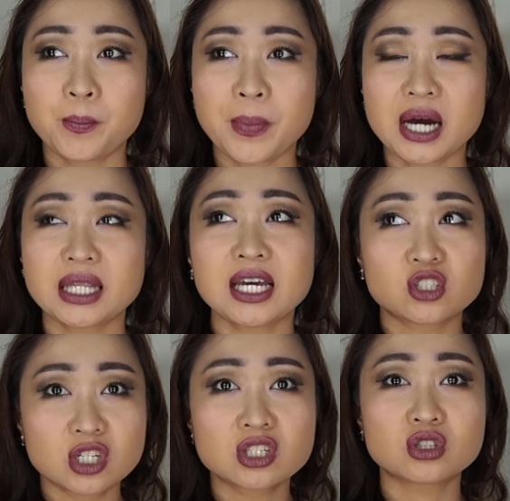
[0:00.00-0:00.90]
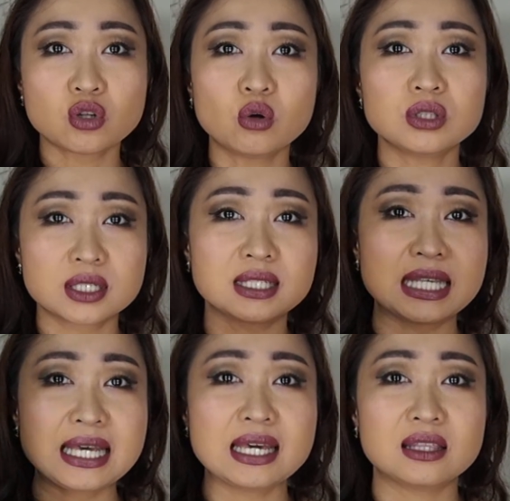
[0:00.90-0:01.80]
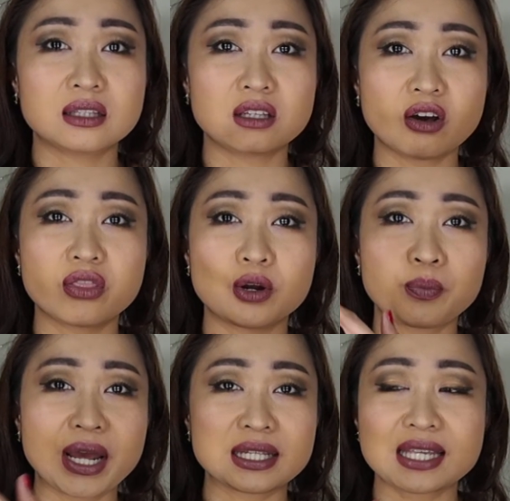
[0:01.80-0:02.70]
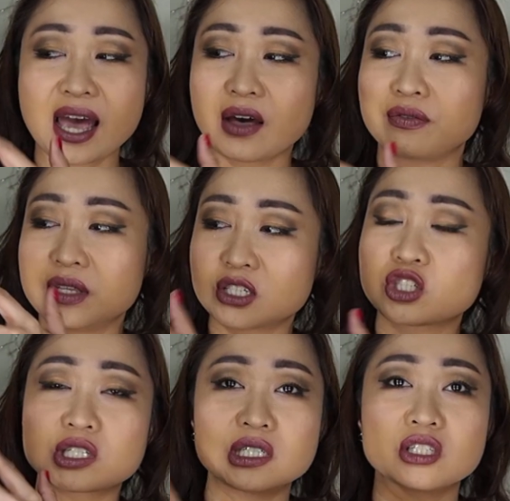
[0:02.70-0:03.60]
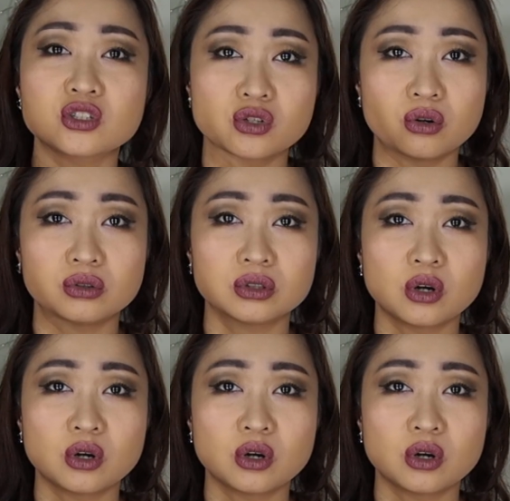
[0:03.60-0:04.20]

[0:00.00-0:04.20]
but I just don't see that the other brands have this turn zone